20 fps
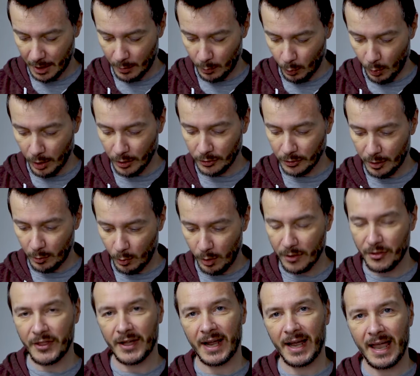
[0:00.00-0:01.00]

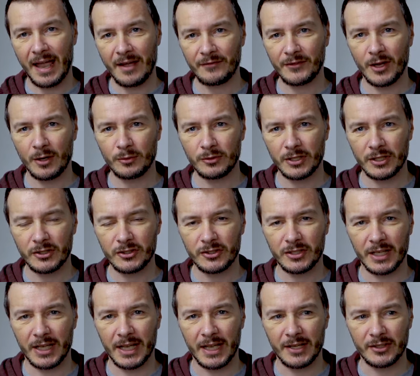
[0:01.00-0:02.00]
One thing I have noticed
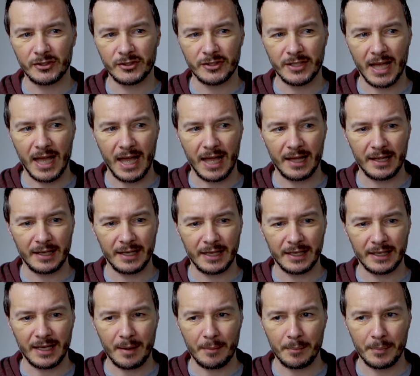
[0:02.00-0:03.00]
is that it
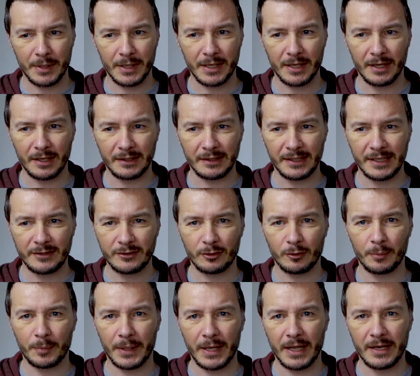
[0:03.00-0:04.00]
can be a little
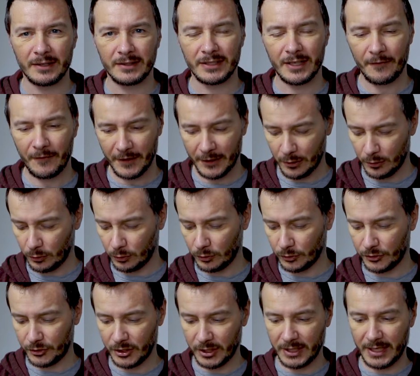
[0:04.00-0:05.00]
bit difficult
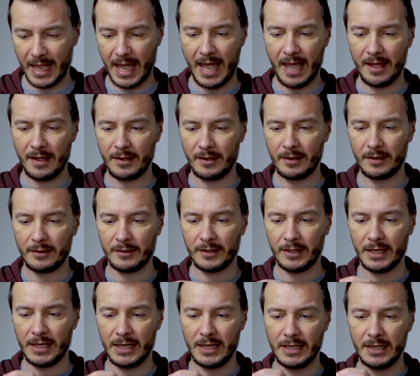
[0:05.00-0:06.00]
to get
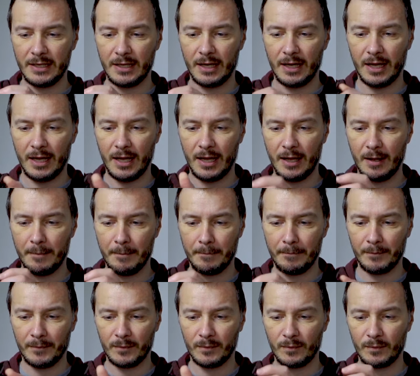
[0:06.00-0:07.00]
the
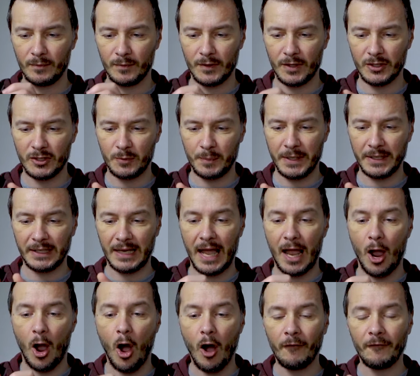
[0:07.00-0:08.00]

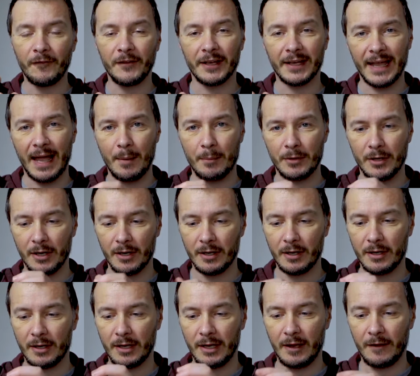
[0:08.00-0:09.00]
Speedlight off your camera
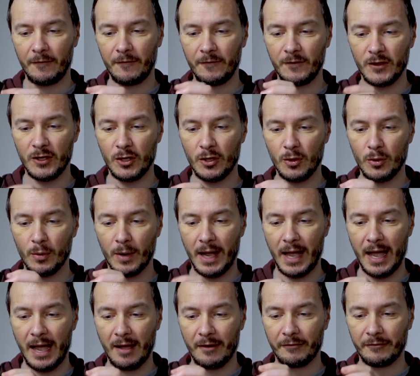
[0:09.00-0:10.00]
if you
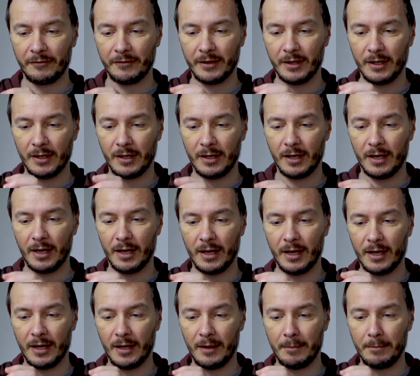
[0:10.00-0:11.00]
have
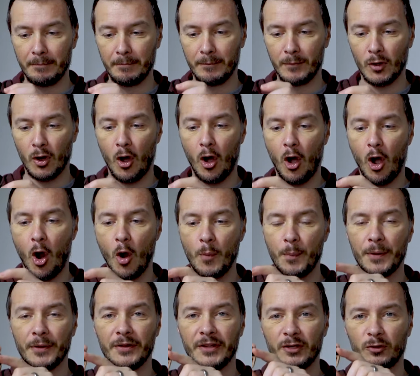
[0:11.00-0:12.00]
not
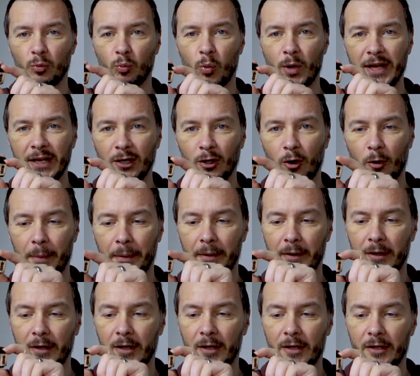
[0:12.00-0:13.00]
opened this wheel up,
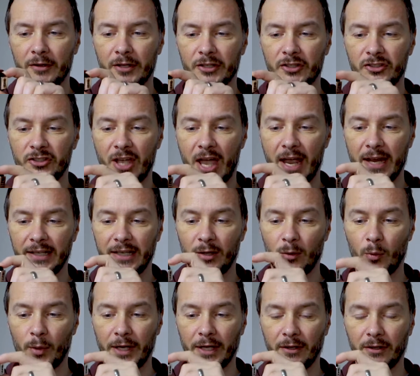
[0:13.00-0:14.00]
this
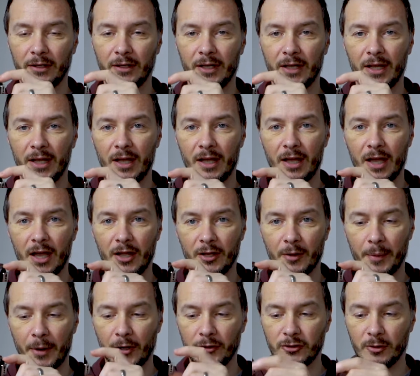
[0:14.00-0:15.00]
tightening wheel at the
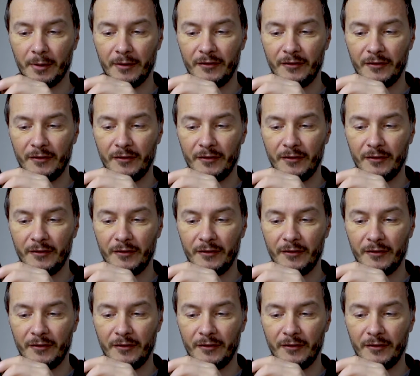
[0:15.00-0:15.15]
bottom.